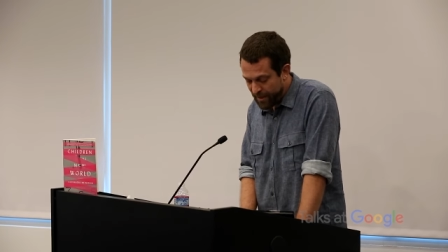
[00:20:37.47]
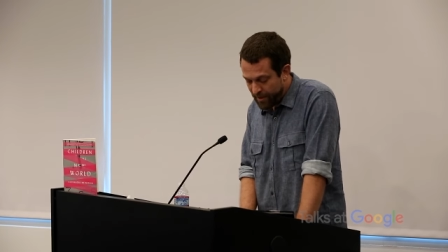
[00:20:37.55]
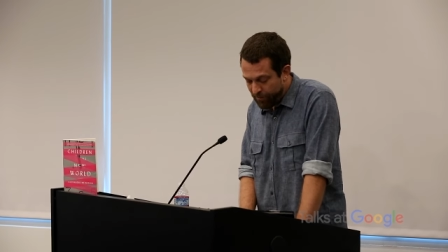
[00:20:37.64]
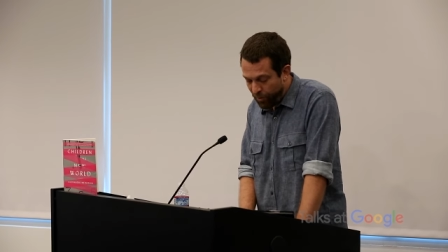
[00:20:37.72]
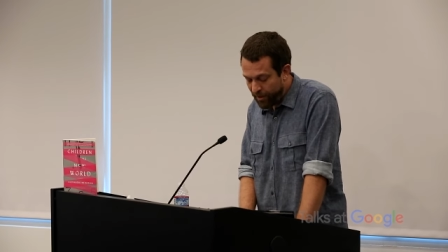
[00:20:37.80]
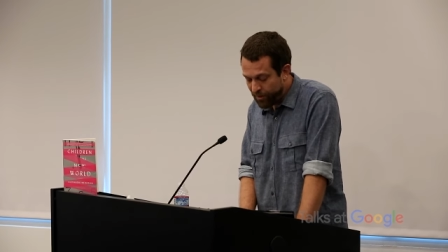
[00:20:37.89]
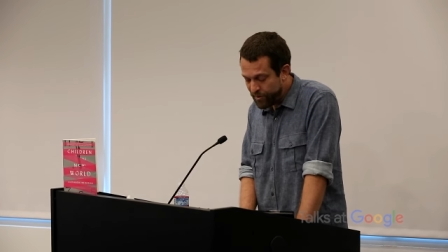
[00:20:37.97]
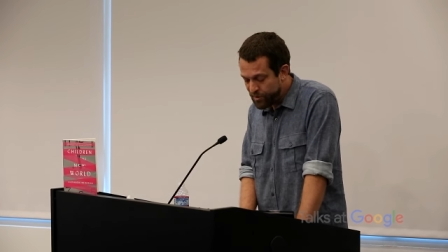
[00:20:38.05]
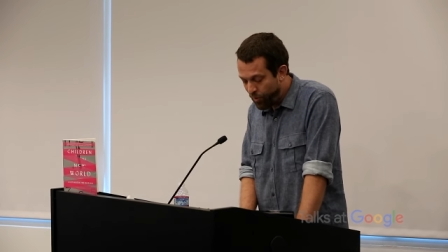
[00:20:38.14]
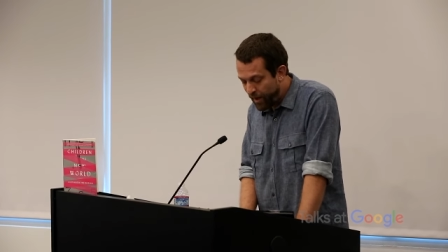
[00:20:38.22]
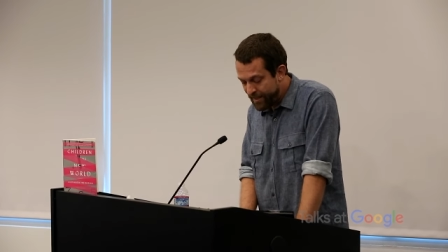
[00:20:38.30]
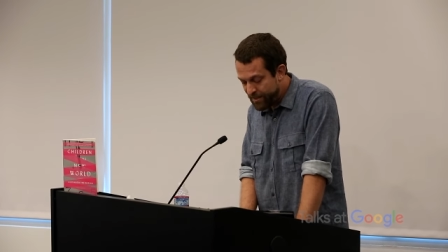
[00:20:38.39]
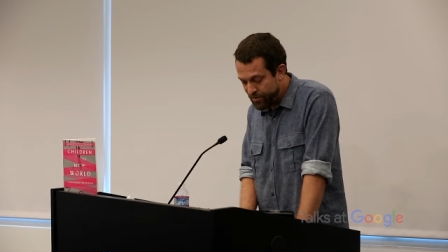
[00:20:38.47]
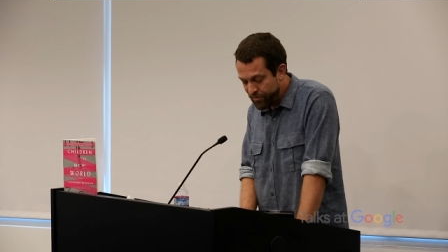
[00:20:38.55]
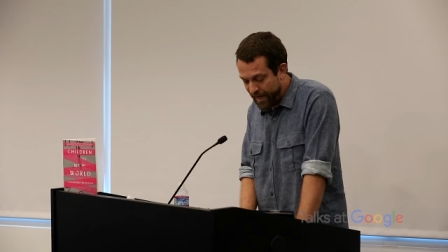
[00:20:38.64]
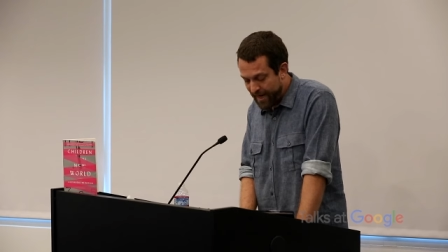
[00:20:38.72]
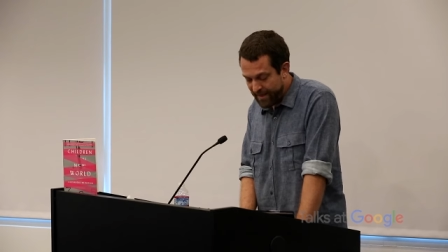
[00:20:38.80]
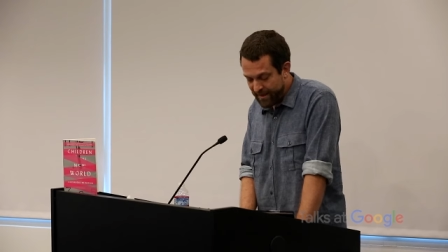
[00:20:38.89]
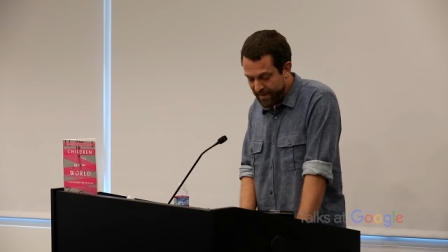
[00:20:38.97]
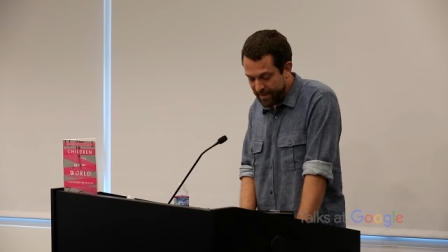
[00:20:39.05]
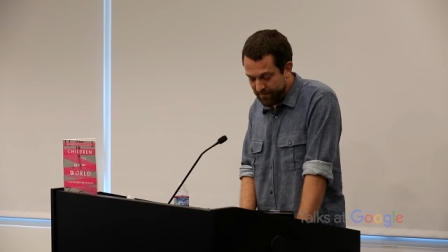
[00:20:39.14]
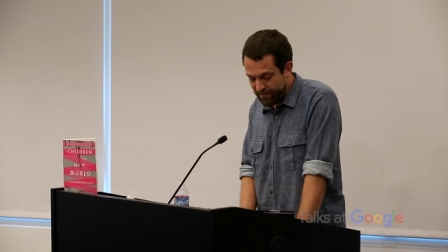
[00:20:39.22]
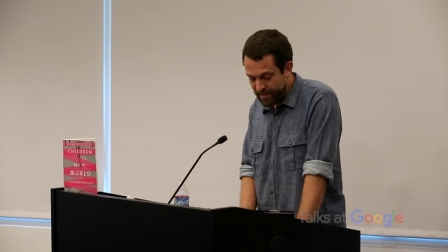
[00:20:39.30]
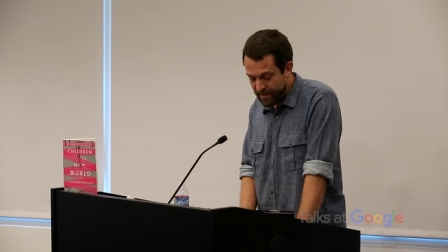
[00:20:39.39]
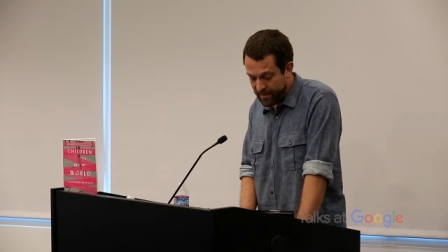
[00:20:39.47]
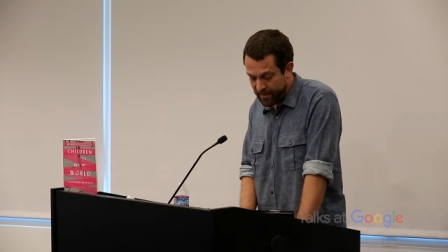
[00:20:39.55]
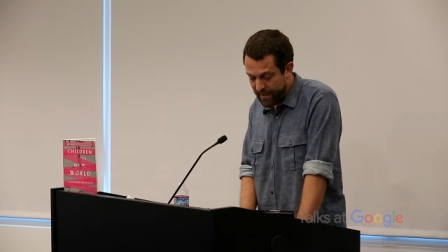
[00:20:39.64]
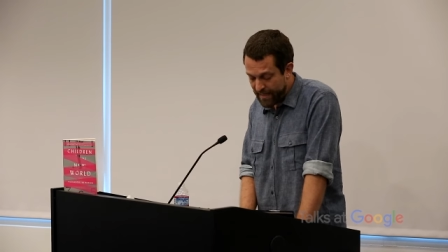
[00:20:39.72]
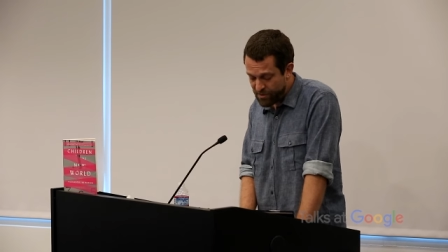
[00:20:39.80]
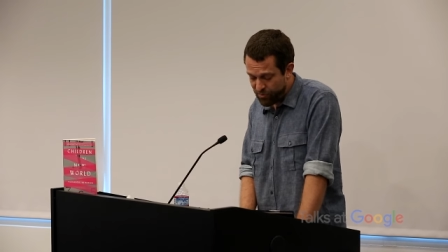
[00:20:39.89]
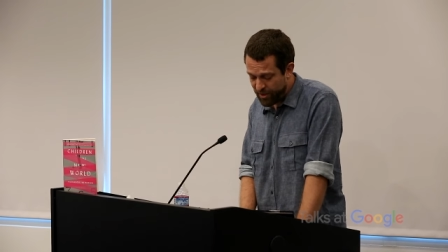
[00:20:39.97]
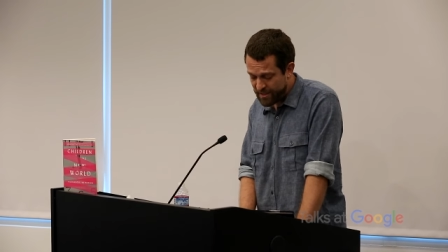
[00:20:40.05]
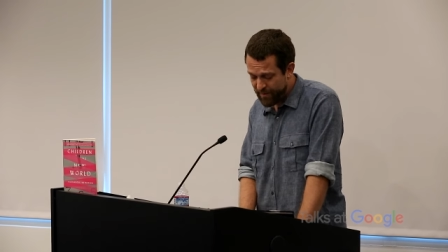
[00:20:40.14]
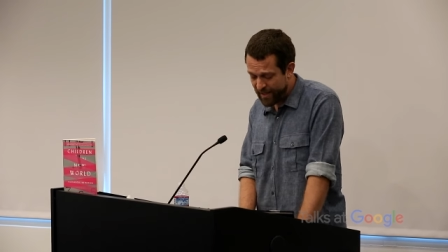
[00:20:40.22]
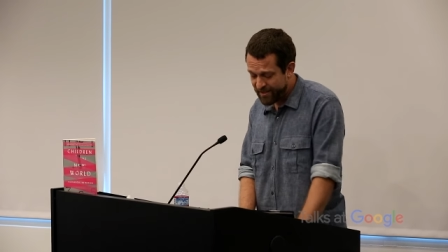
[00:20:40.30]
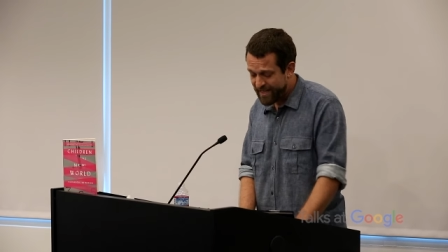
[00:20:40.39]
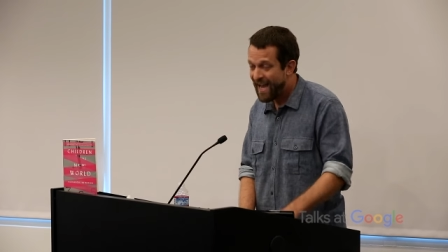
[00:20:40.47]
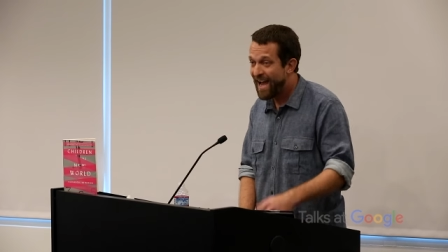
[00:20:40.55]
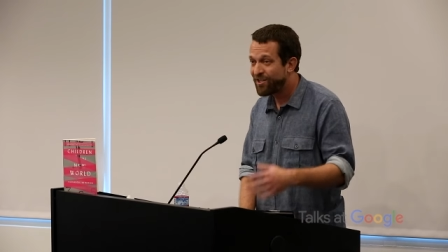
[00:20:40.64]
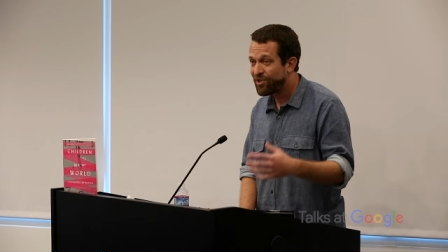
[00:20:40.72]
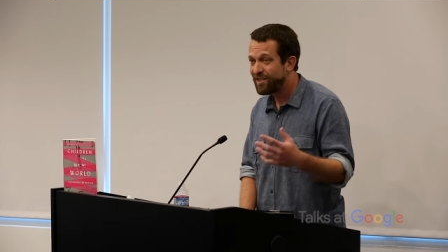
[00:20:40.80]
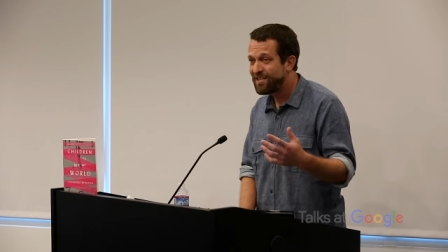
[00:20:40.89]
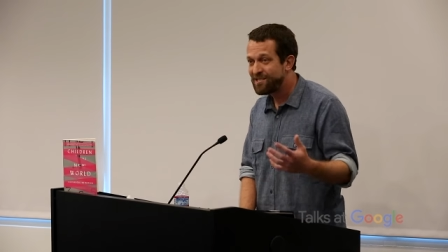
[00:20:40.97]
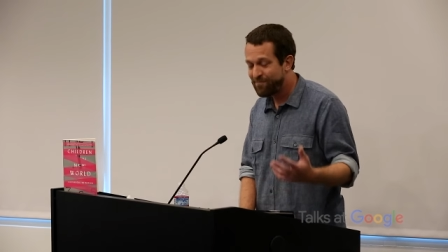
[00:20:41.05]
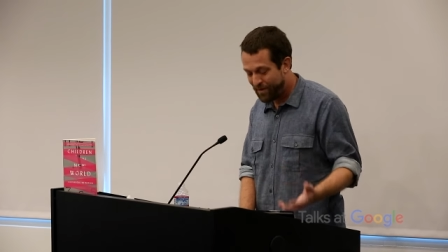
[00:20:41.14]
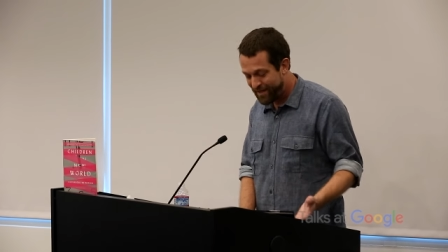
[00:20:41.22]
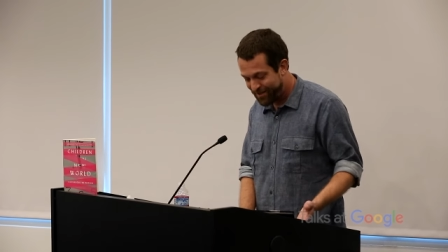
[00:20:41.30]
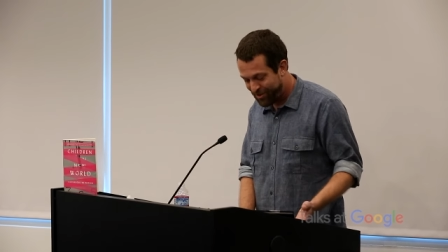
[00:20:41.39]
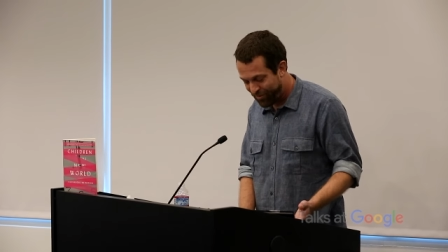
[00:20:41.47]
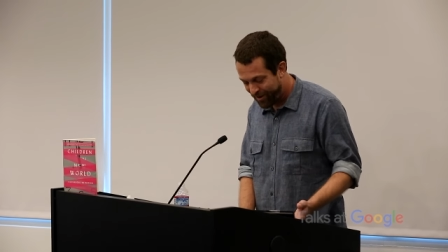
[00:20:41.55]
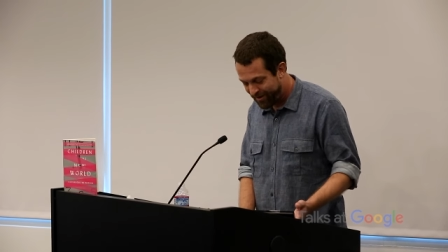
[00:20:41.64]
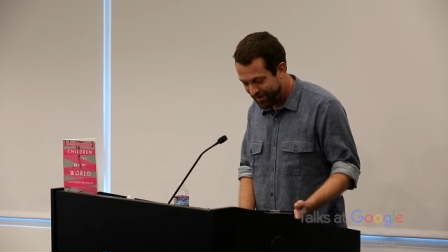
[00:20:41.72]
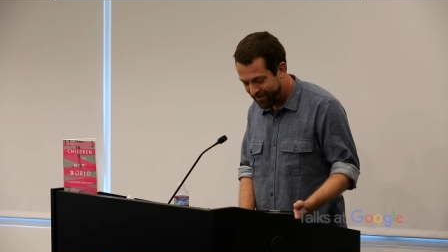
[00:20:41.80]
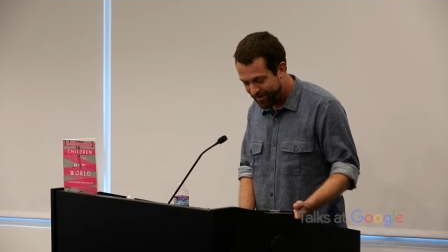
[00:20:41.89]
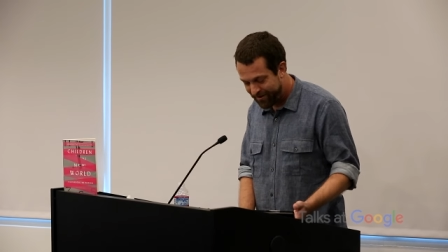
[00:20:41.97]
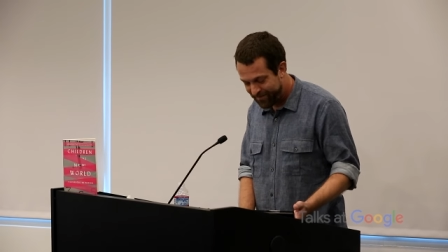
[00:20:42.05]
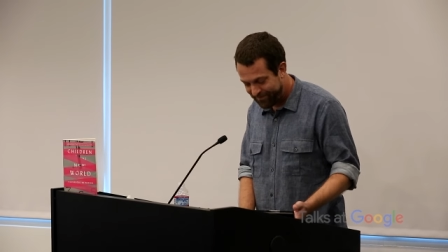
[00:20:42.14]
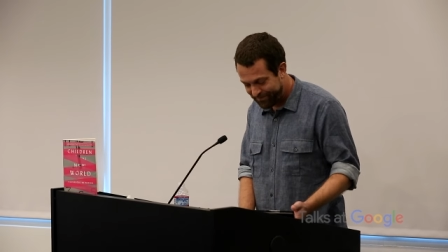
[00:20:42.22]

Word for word: The party was Y2K themed, and guests were expected to actually speak to one another.